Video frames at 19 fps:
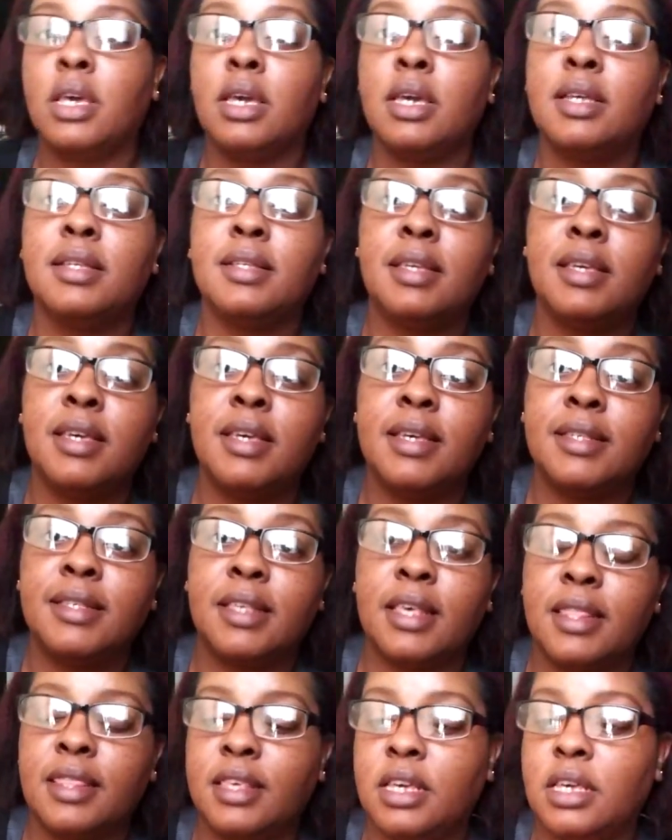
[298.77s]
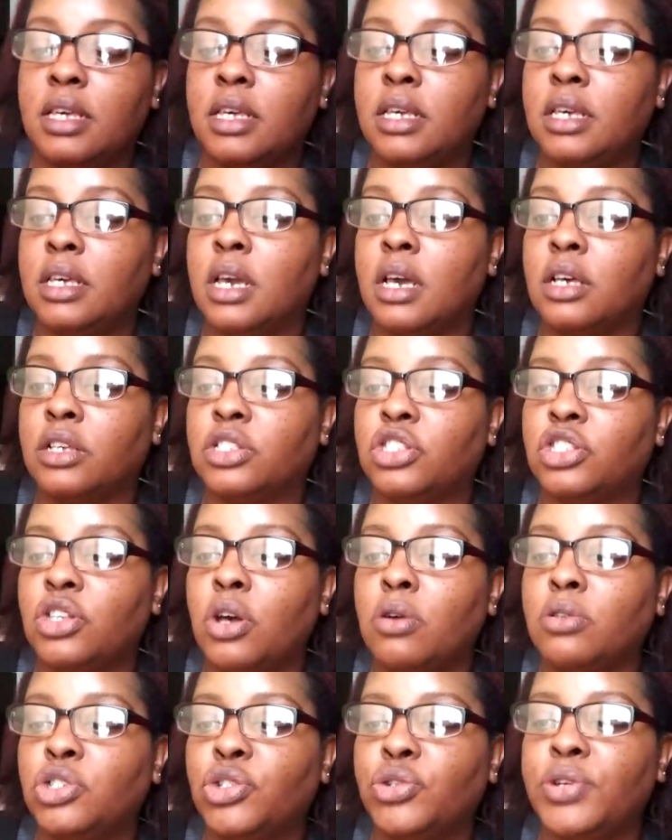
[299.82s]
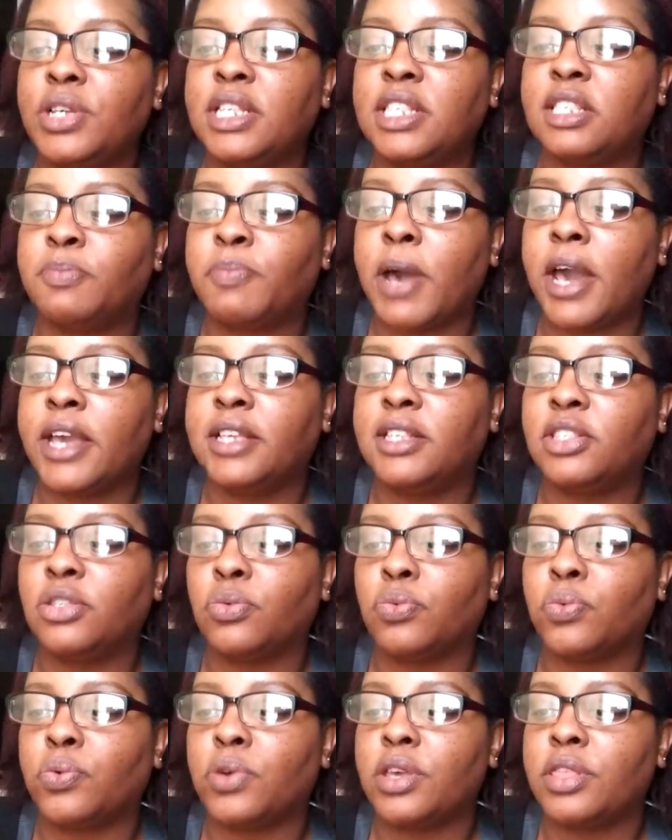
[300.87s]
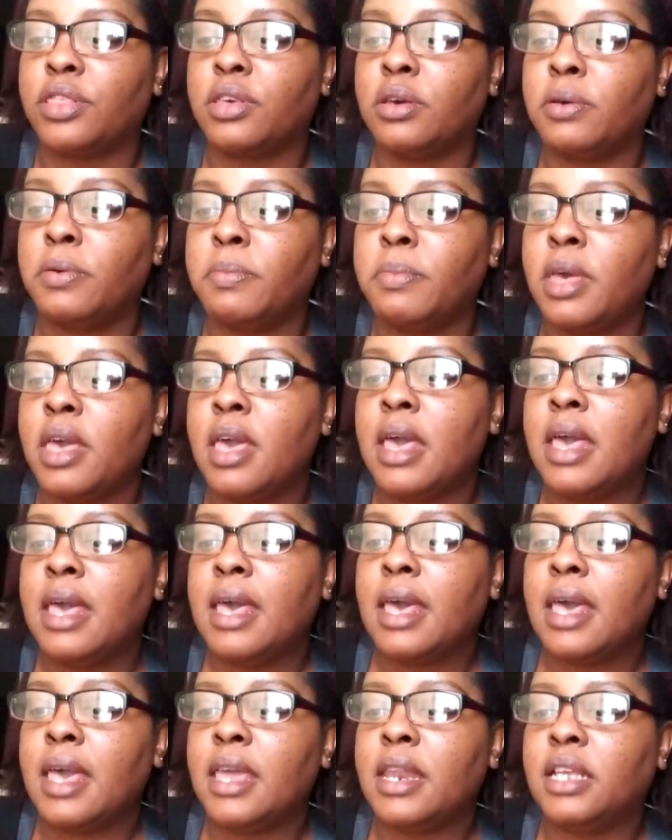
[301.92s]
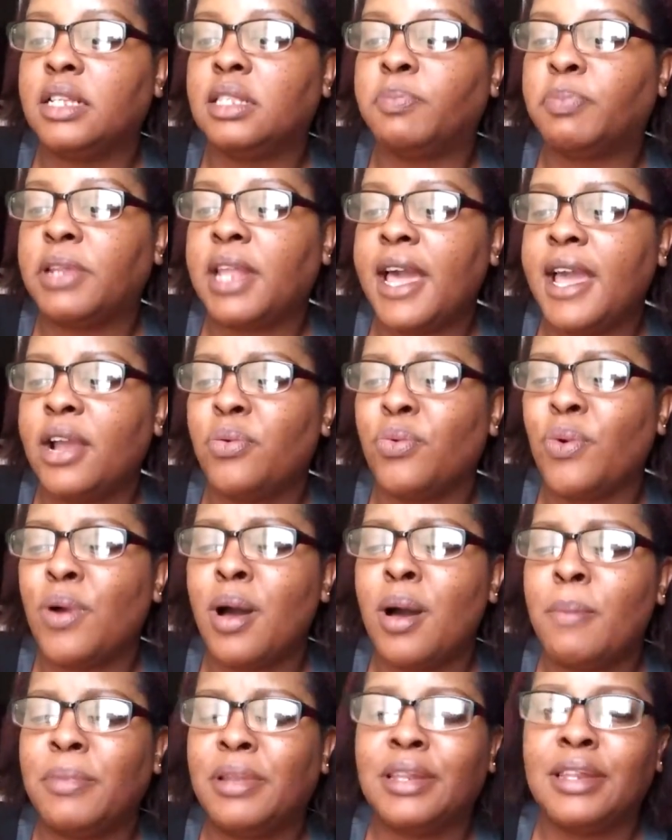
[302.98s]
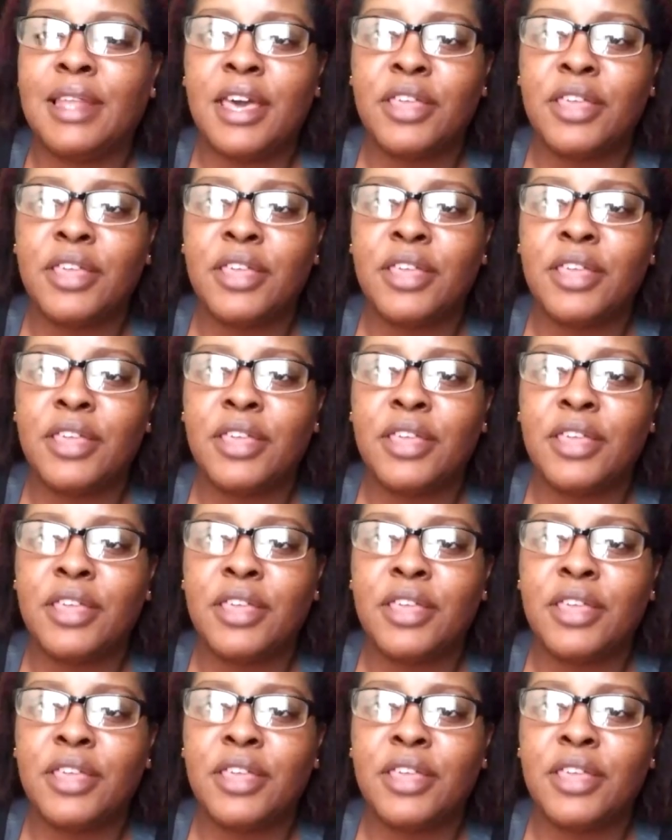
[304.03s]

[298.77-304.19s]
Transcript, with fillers: it is the Sultry Spiced Rhythm and it's black rum,